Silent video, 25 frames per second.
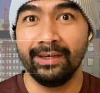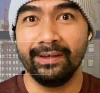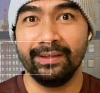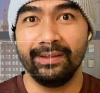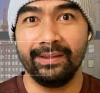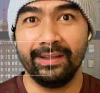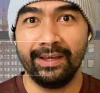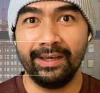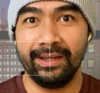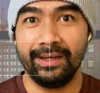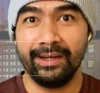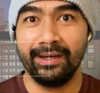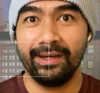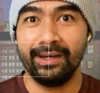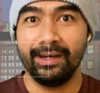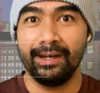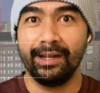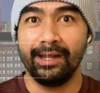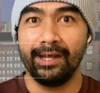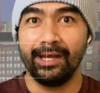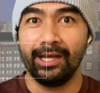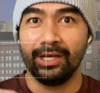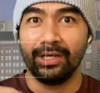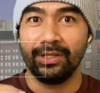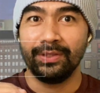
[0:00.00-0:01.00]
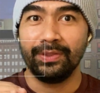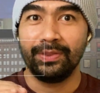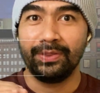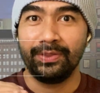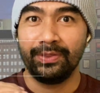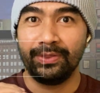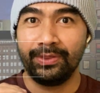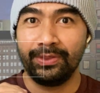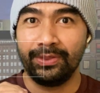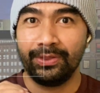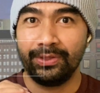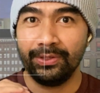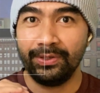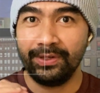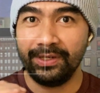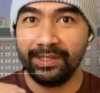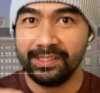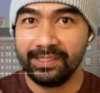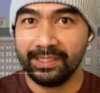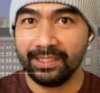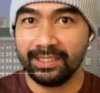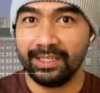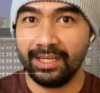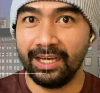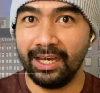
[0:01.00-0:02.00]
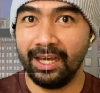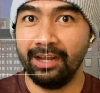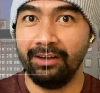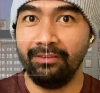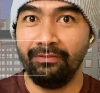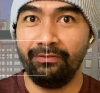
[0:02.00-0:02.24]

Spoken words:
Then do this again